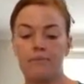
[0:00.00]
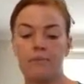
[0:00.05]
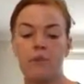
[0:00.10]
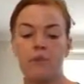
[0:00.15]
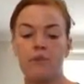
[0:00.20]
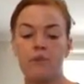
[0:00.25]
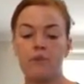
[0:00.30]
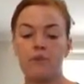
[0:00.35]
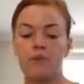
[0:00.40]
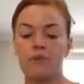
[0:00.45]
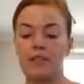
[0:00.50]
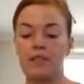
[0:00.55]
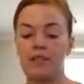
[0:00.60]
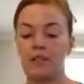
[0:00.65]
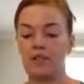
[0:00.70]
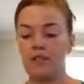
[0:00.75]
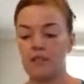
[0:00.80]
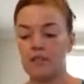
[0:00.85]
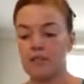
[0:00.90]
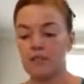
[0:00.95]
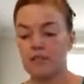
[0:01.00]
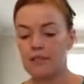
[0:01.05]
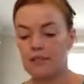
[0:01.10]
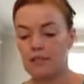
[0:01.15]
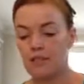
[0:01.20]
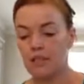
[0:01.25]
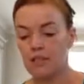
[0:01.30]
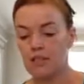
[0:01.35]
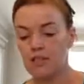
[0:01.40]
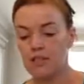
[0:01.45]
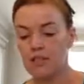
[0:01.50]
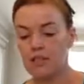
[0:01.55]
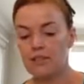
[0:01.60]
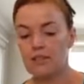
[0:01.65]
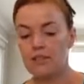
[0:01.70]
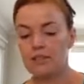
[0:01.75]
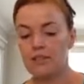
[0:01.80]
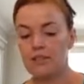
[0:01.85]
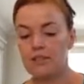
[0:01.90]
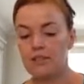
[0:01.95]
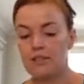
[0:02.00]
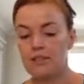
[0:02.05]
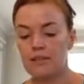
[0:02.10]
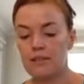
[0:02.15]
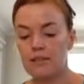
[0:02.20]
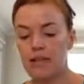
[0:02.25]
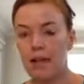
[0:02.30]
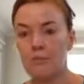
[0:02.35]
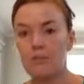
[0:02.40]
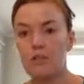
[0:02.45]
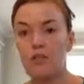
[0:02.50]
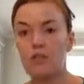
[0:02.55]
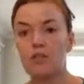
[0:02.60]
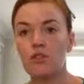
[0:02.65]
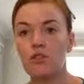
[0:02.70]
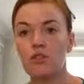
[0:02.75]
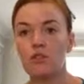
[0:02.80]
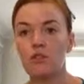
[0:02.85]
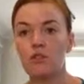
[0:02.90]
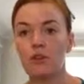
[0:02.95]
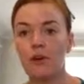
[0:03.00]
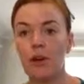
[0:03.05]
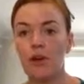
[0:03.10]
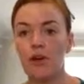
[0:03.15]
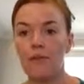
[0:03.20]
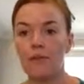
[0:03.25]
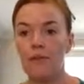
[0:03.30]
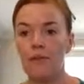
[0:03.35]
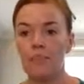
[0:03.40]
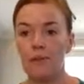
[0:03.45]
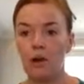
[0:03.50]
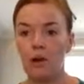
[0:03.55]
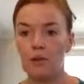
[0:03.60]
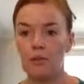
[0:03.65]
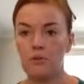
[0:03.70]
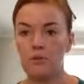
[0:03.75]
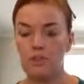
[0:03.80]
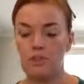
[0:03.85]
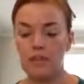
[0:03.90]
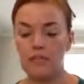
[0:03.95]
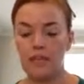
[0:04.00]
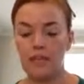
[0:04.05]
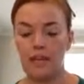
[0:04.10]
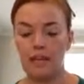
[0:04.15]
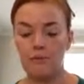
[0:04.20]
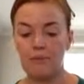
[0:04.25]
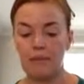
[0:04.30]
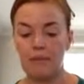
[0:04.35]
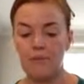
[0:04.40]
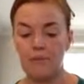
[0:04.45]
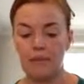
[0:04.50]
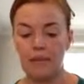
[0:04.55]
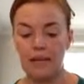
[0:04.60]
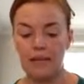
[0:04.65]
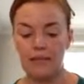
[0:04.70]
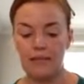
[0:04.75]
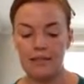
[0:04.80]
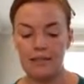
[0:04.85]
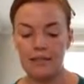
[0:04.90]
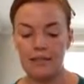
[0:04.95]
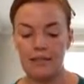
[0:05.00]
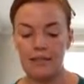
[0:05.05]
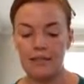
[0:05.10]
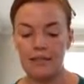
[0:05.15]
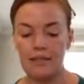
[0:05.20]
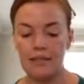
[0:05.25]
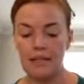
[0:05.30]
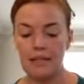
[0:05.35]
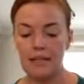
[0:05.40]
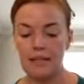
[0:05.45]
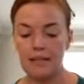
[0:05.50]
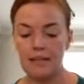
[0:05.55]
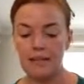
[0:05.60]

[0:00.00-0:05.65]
a few sections, just tap the shoe over the bowl just to get rid of the excess glitter,